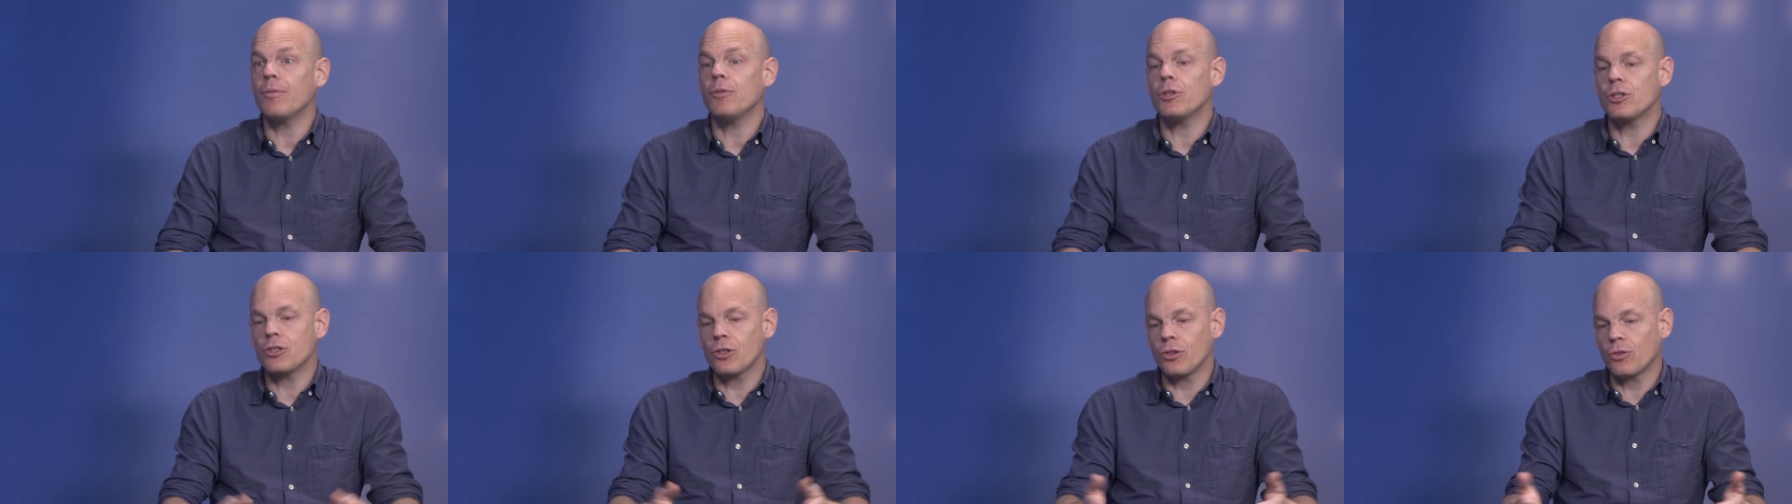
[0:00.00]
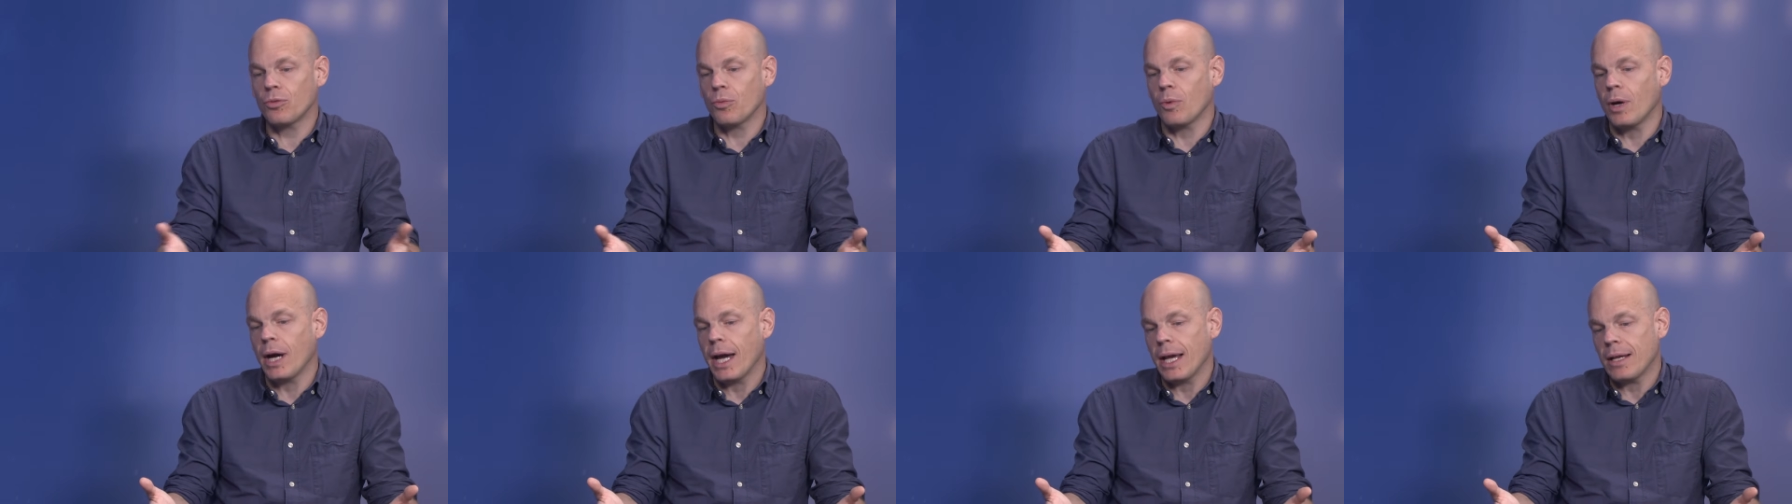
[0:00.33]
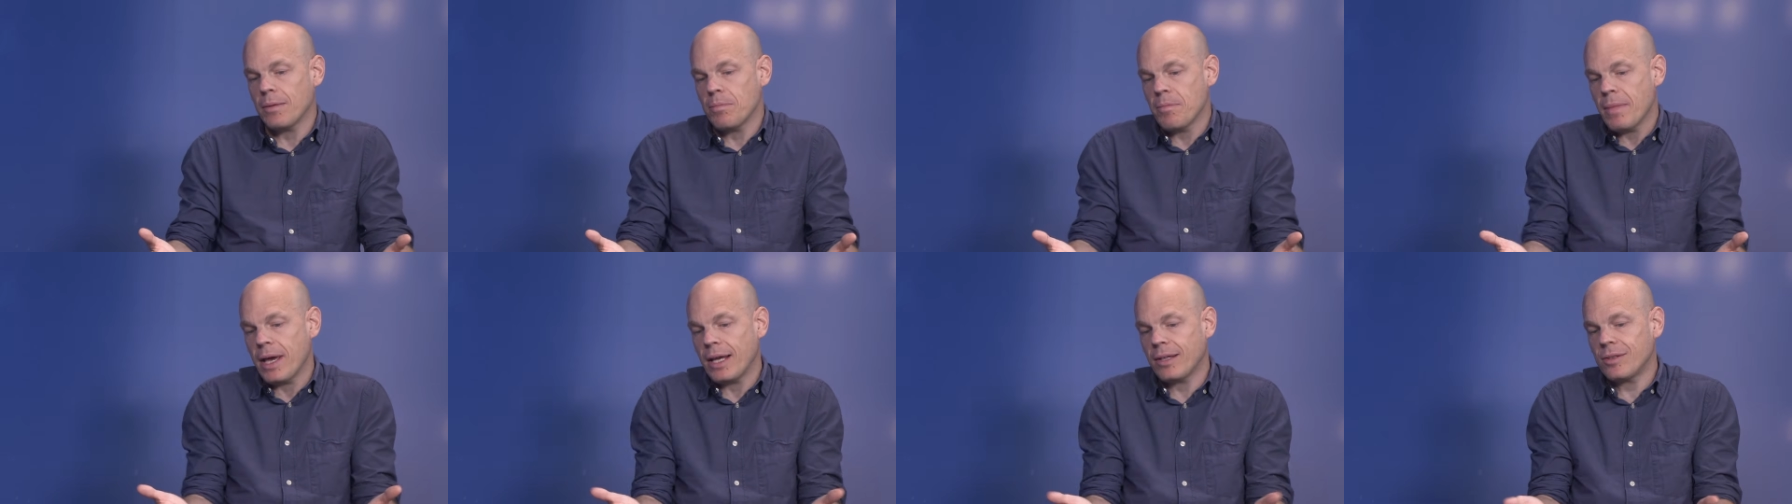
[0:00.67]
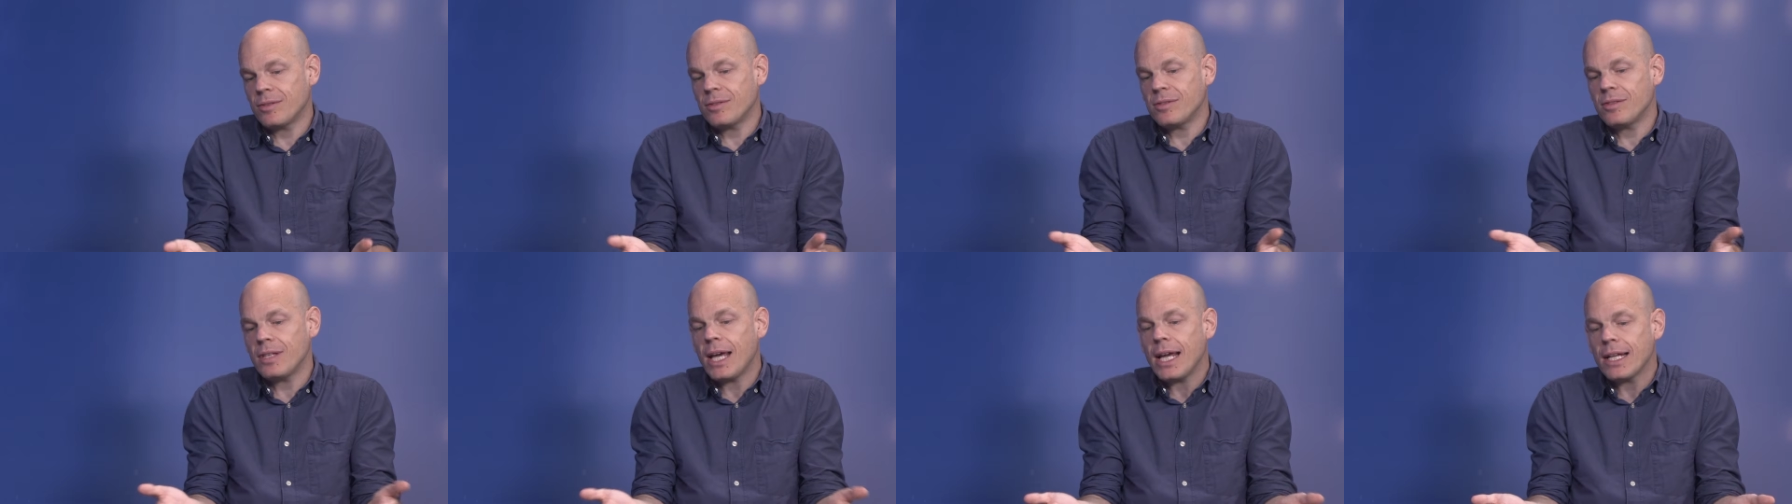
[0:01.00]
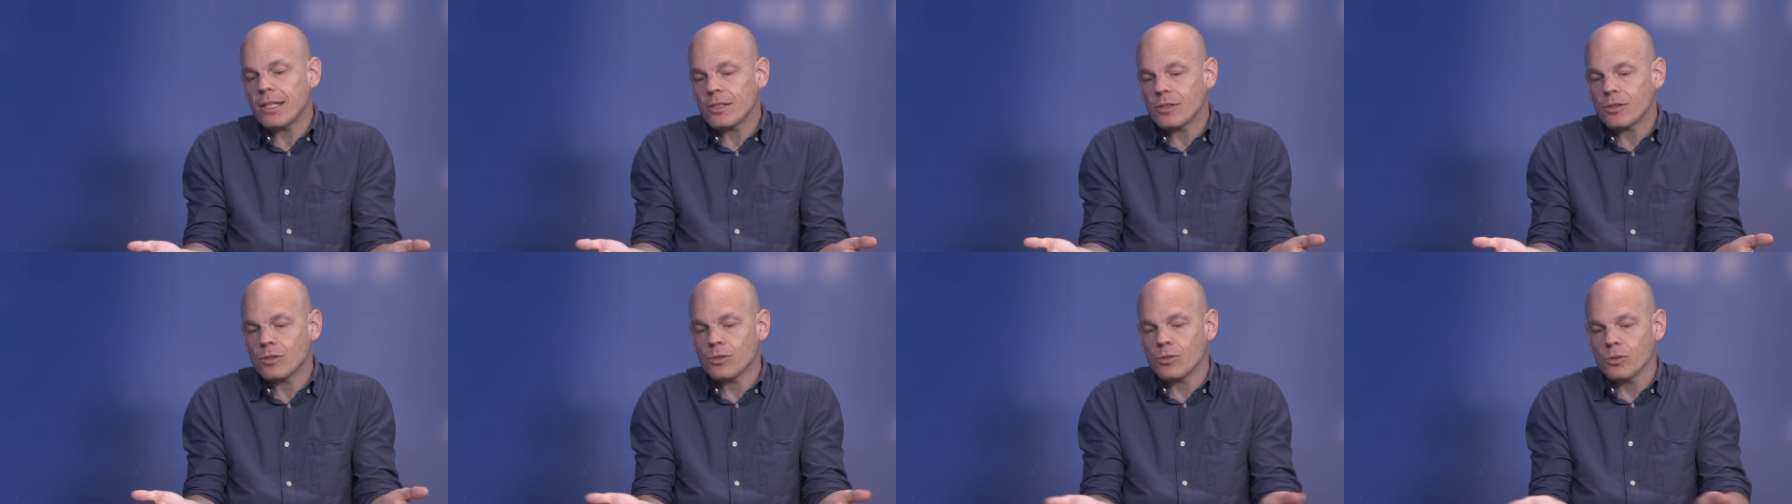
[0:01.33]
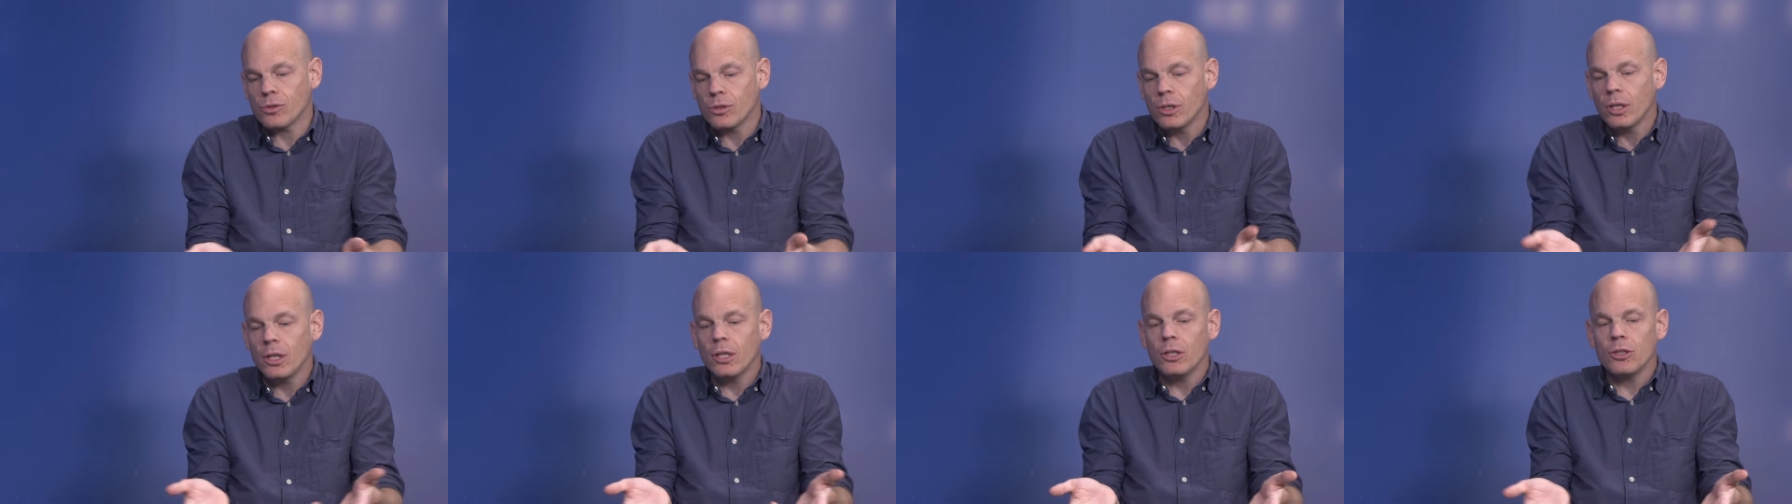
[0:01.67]
which is why it makes sense
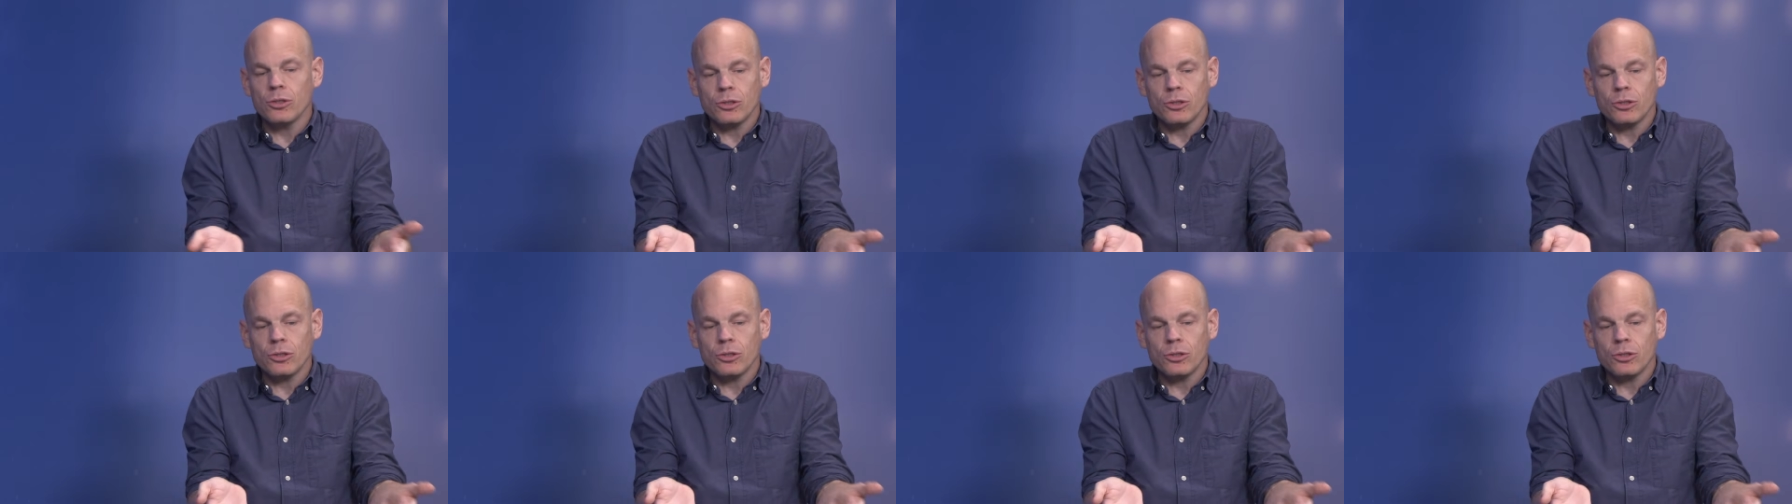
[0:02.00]
to